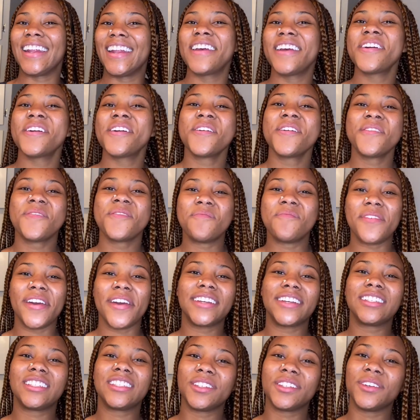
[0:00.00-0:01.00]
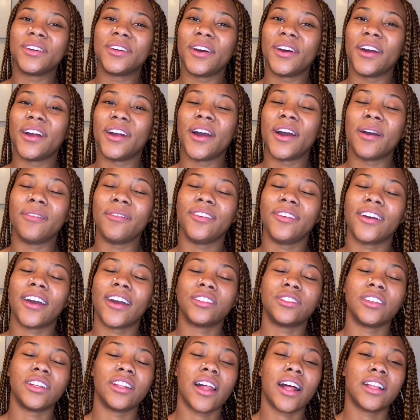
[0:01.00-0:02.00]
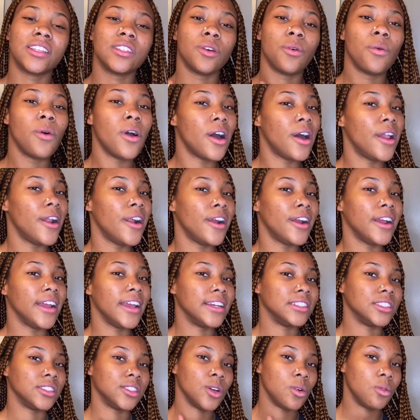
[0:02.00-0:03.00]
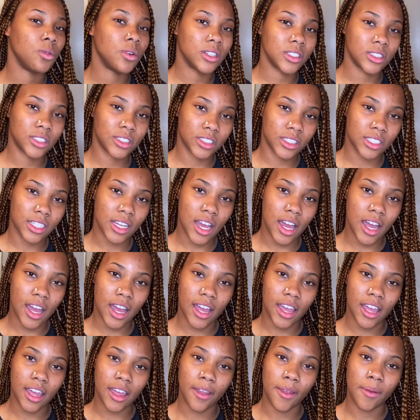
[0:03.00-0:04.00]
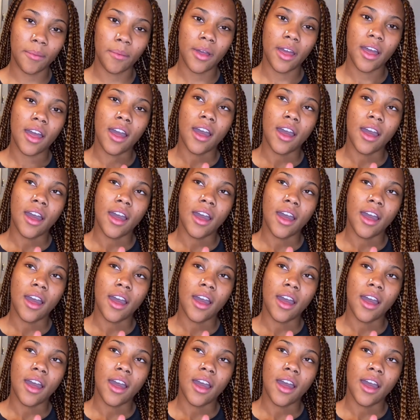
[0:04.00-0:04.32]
But make sure um, you guys drink lots of water. It's the winter time.